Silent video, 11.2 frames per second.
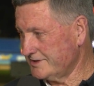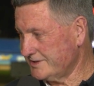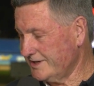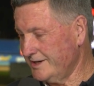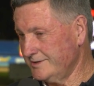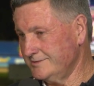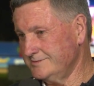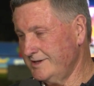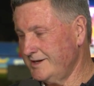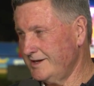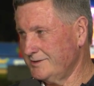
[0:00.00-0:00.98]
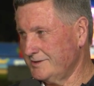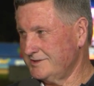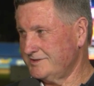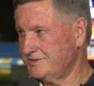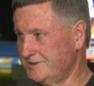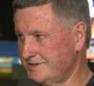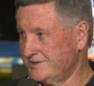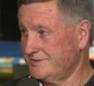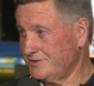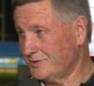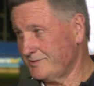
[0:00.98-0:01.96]
So, yeah, look, it's
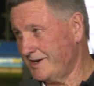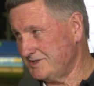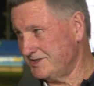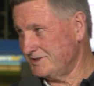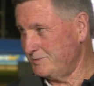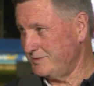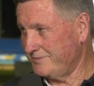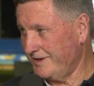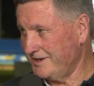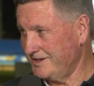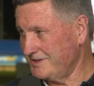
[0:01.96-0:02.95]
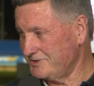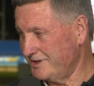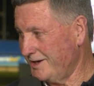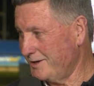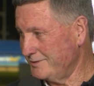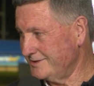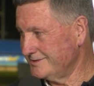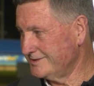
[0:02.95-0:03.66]
just dog racing's a bit funny, as you know, and